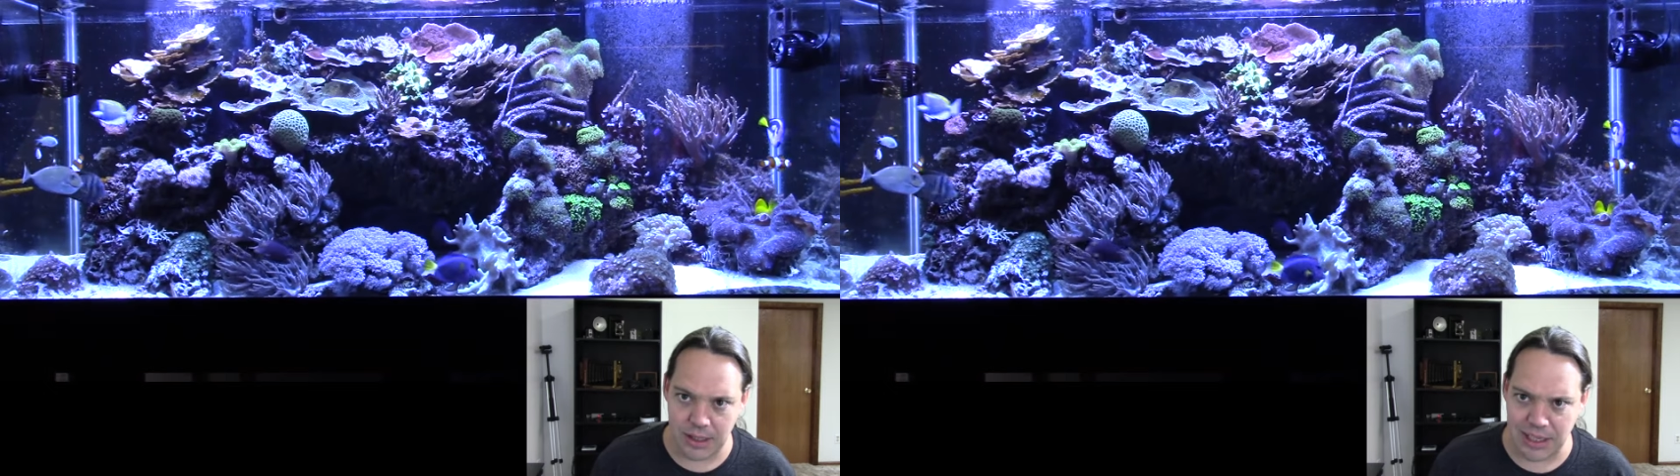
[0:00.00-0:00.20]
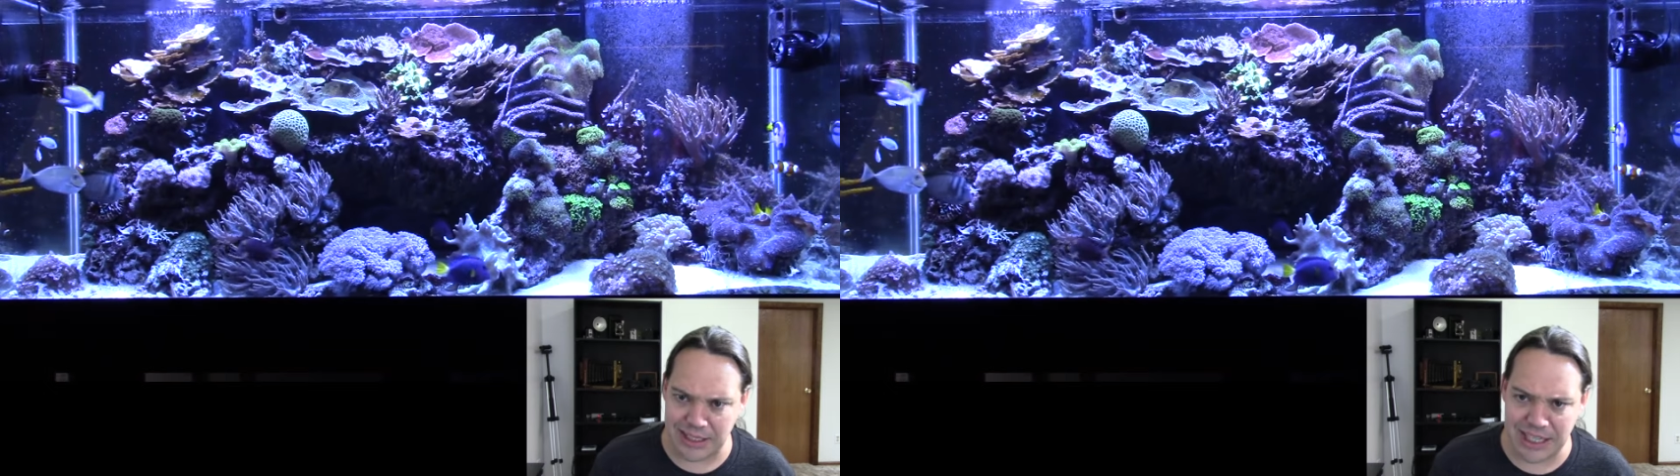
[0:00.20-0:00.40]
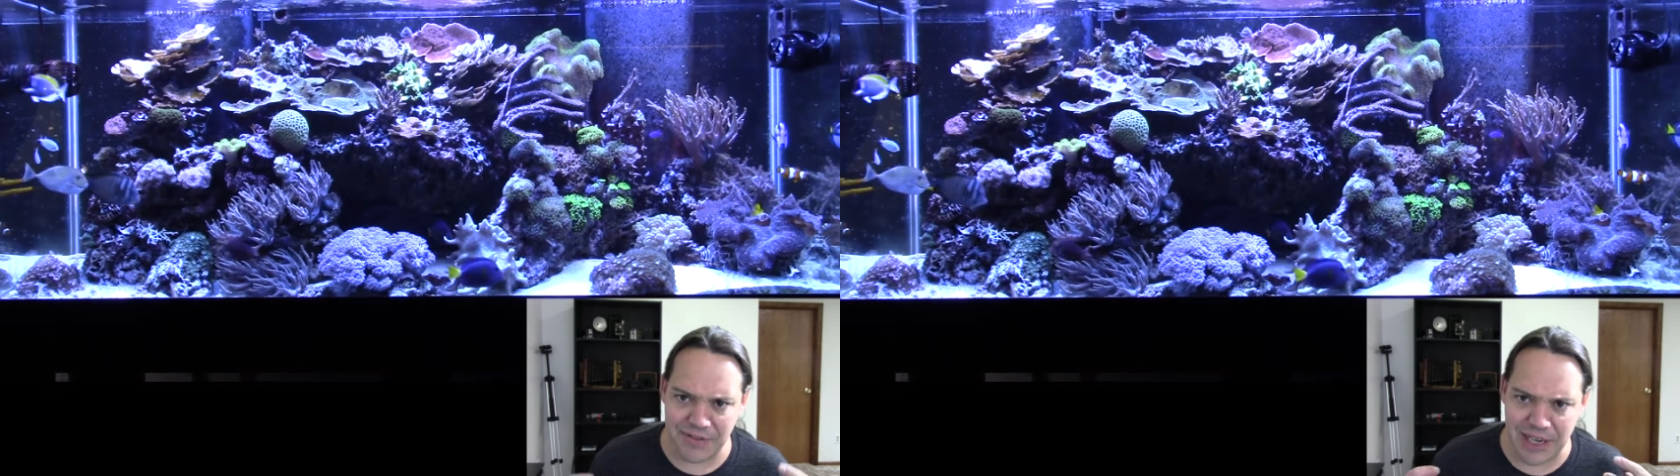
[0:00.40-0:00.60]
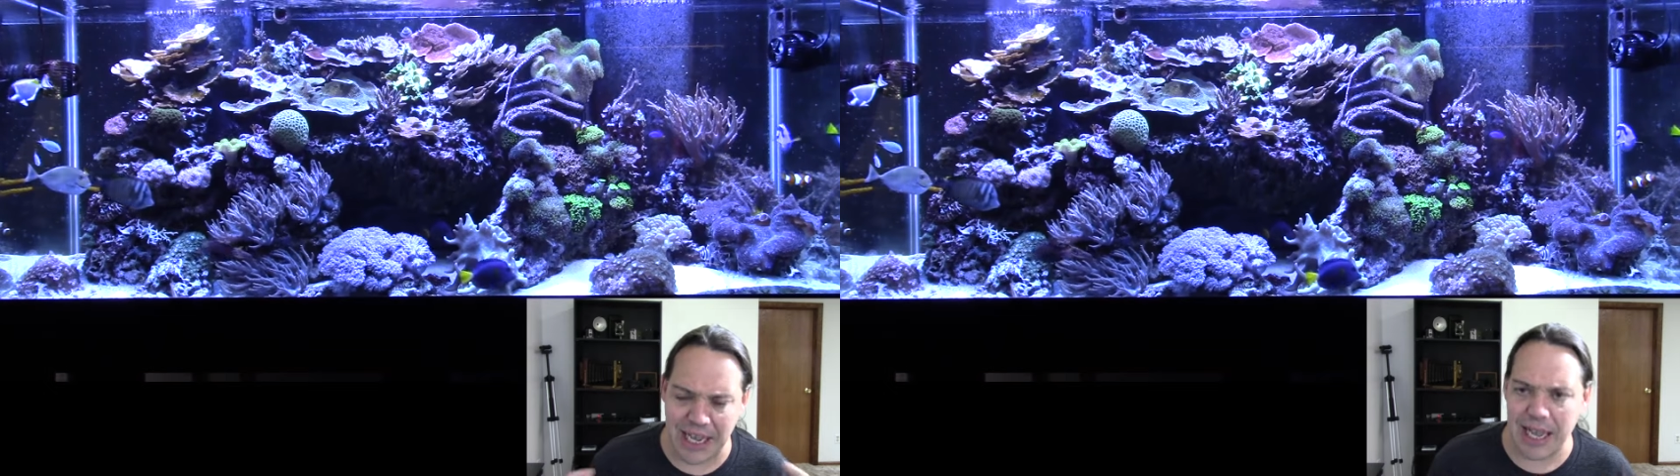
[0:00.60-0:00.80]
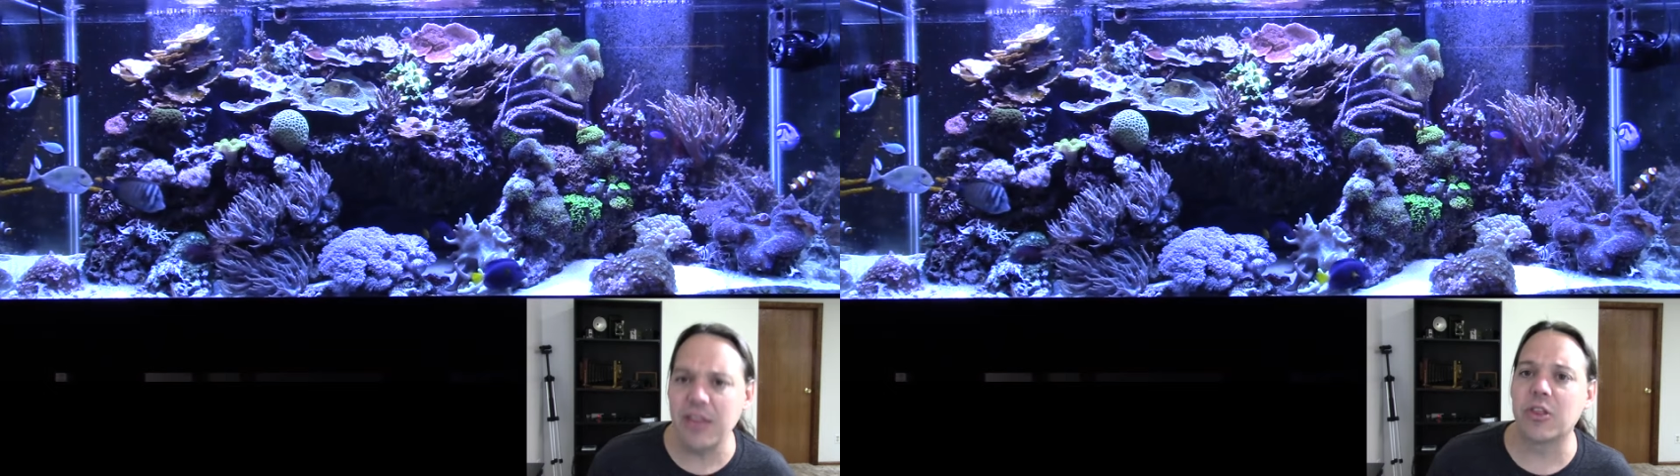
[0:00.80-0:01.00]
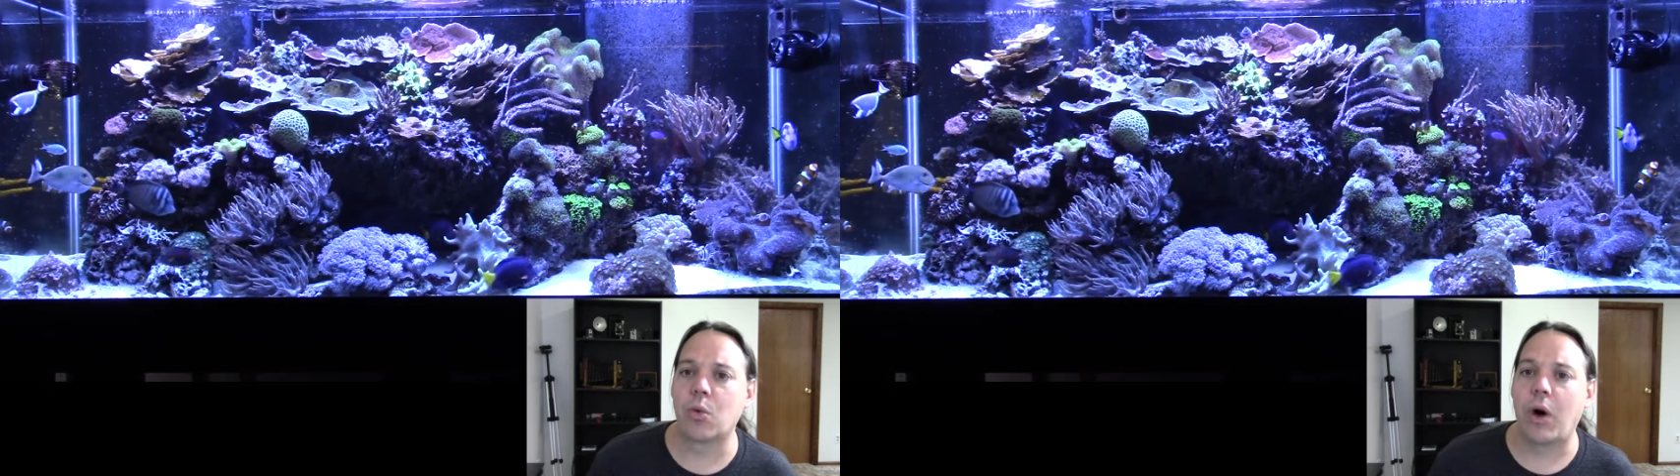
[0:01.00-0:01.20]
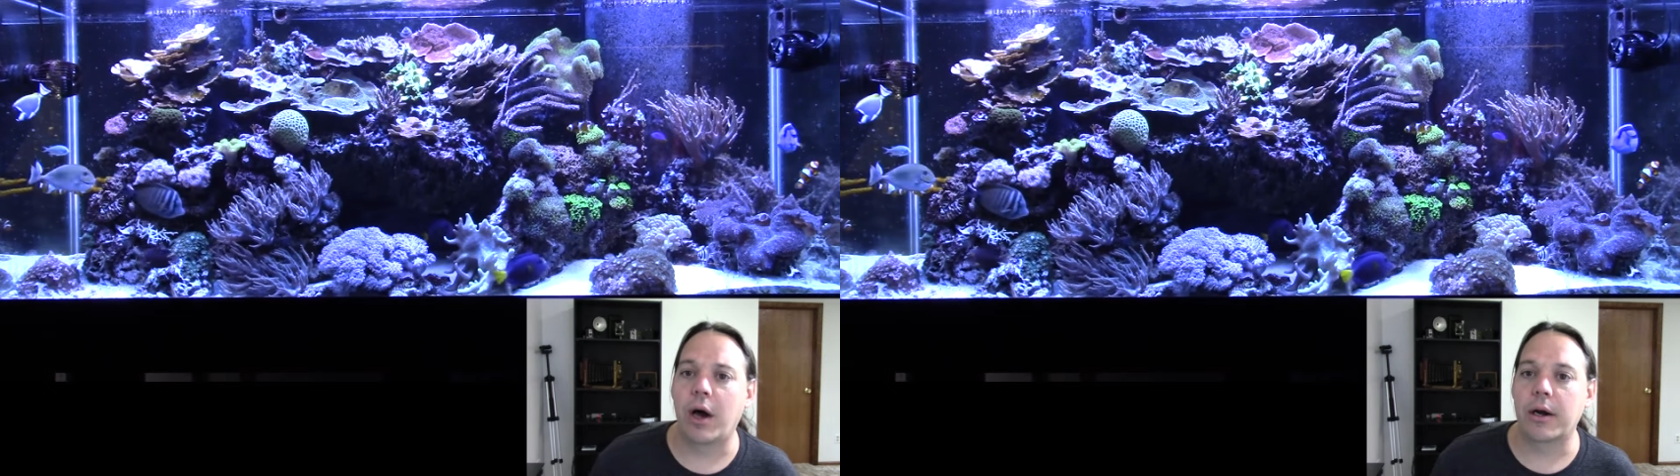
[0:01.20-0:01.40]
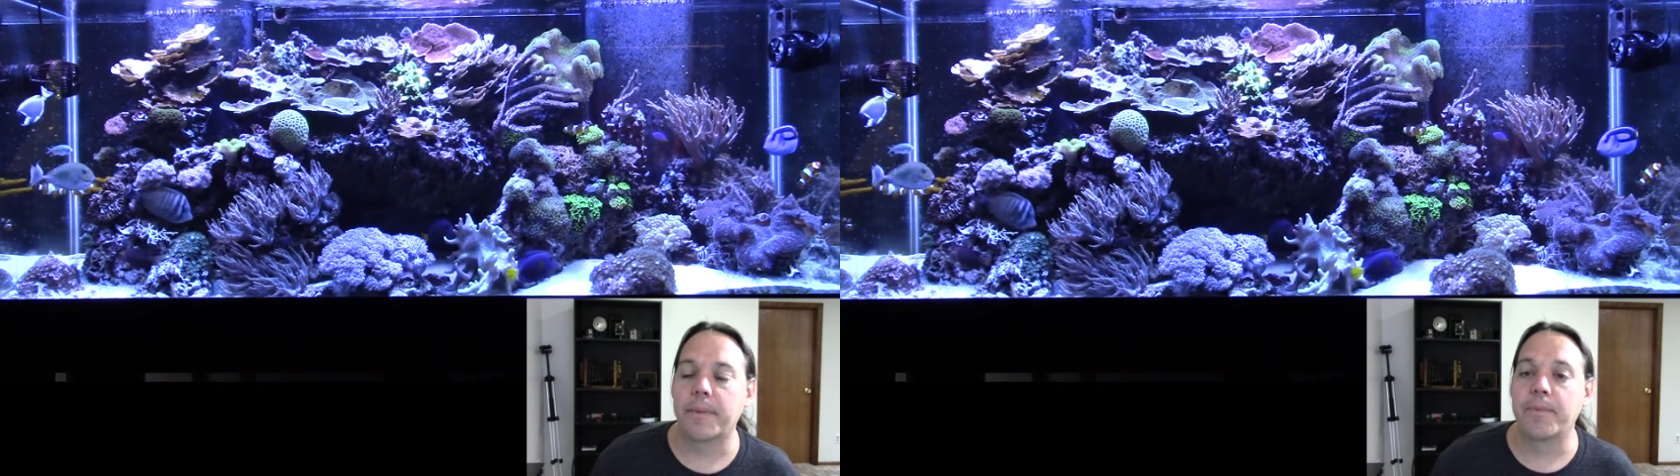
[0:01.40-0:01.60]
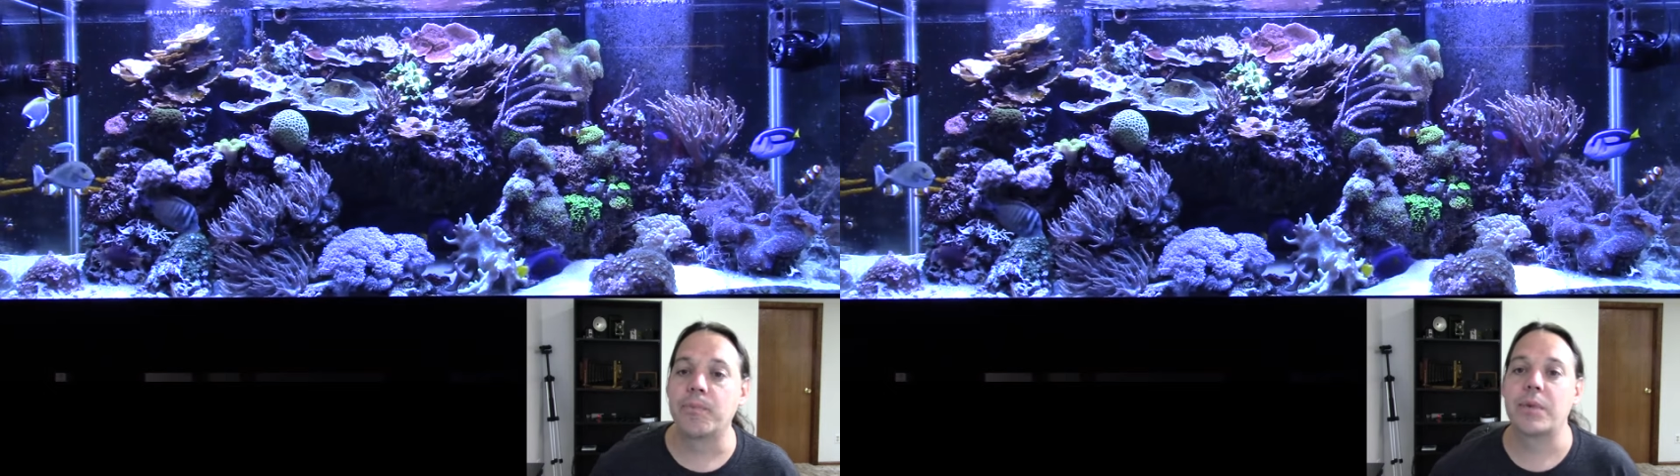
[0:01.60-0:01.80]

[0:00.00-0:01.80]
it's even in the water,